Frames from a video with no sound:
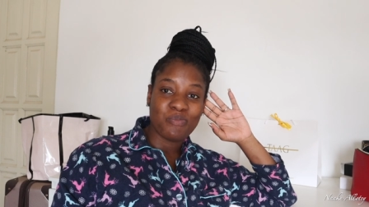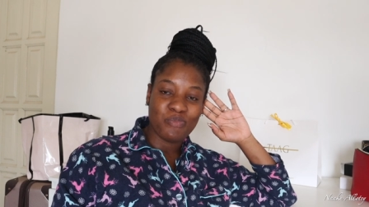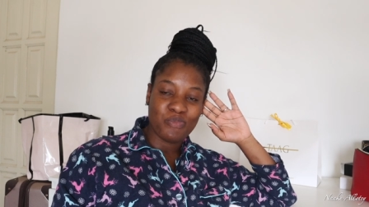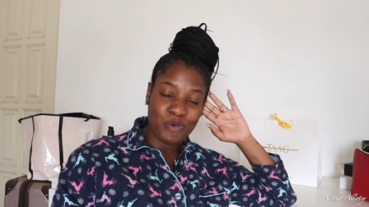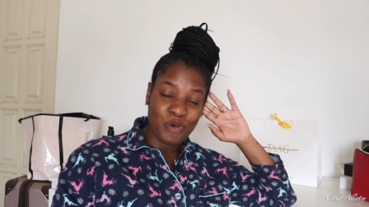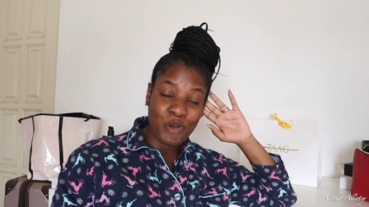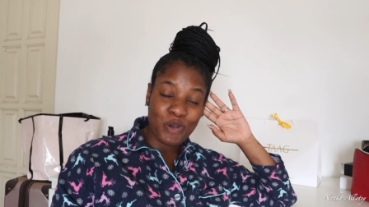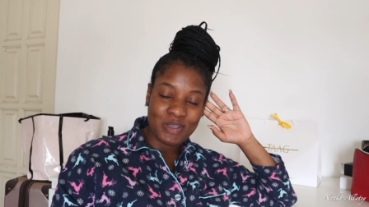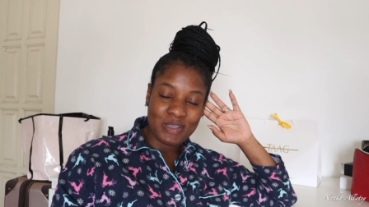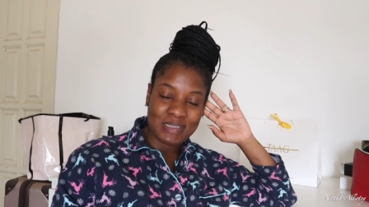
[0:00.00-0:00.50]

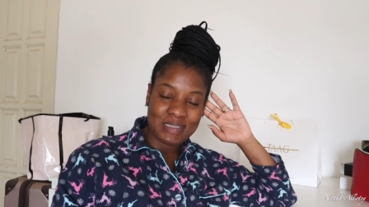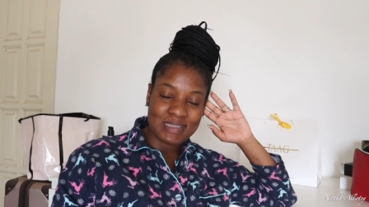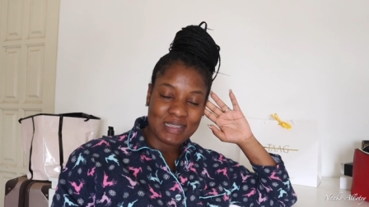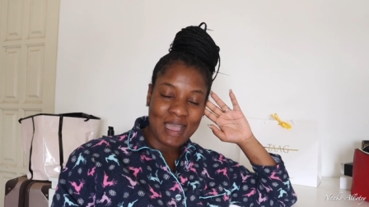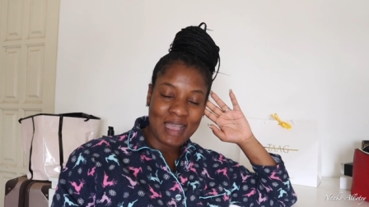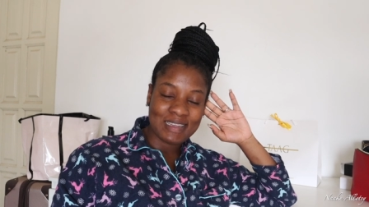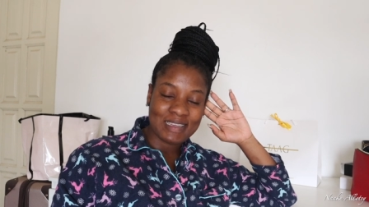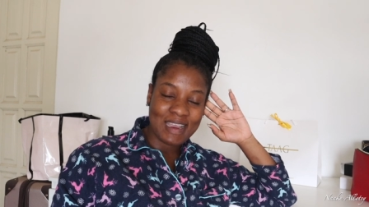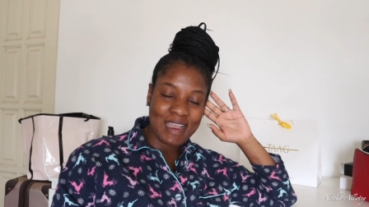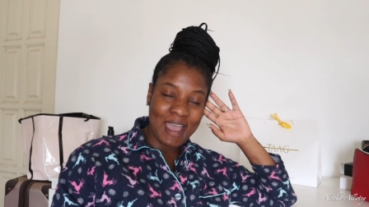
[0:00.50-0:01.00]
bronze,
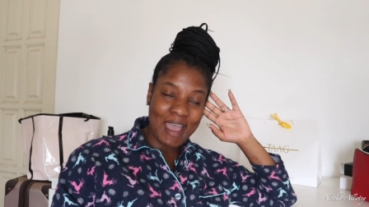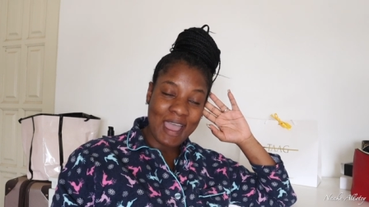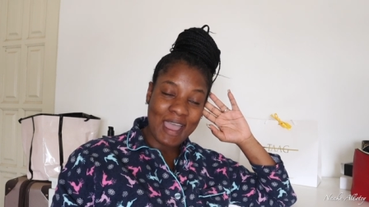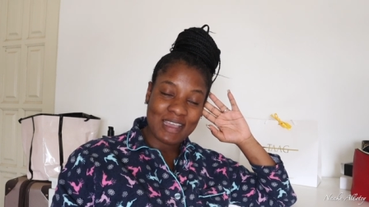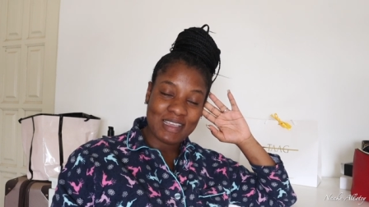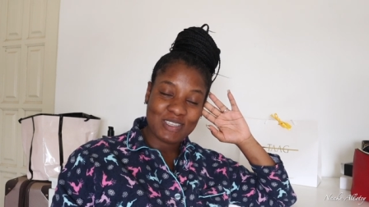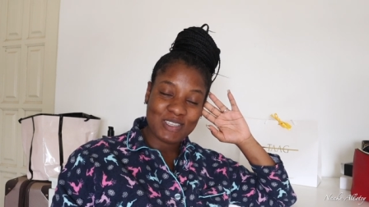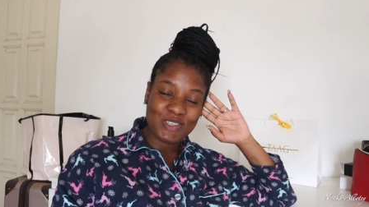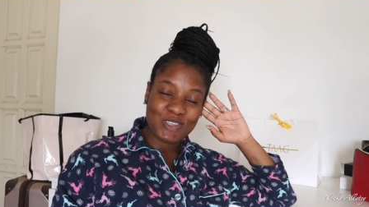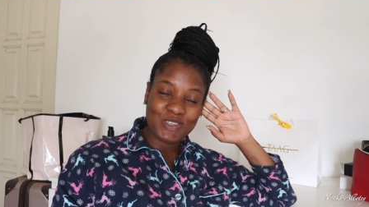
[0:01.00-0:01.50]
and
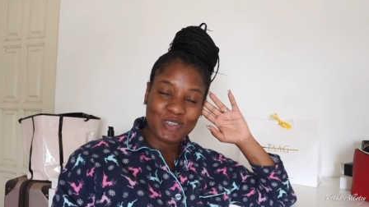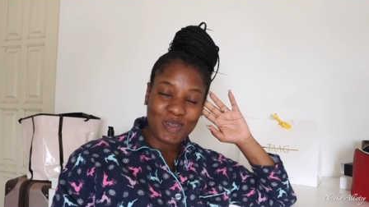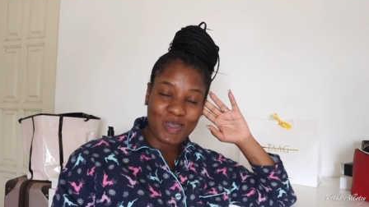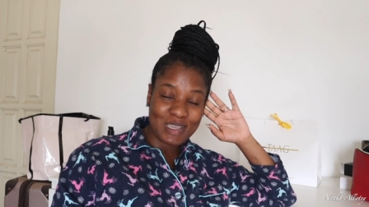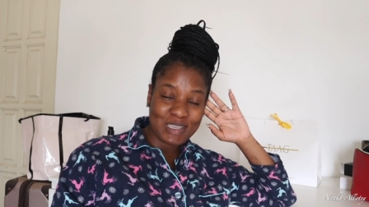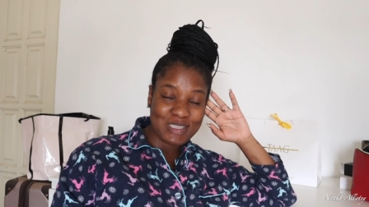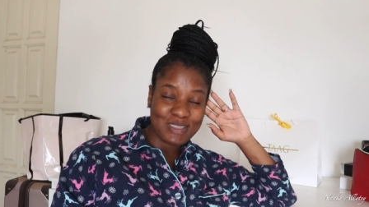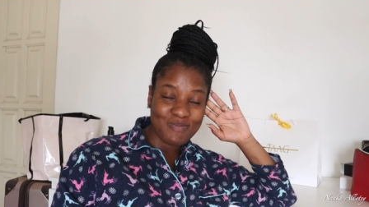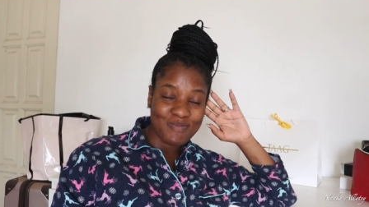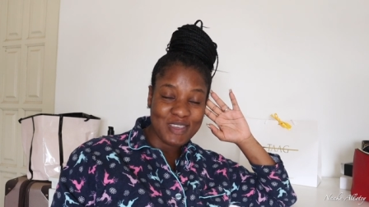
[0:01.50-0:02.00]
guys,
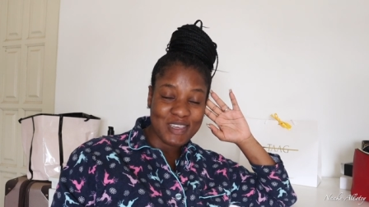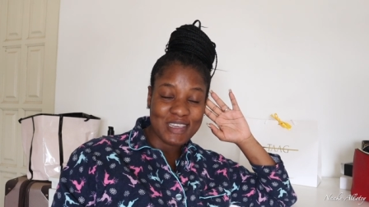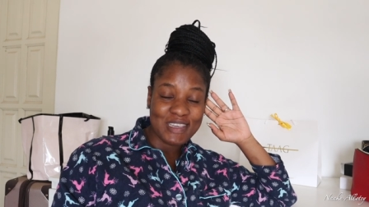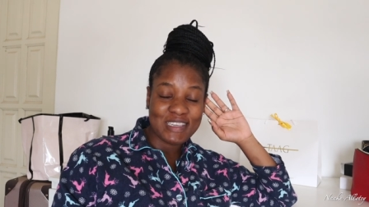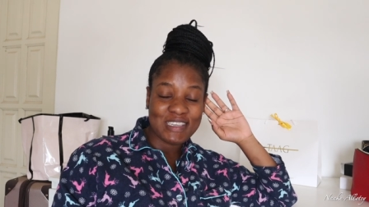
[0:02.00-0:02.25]
trust me,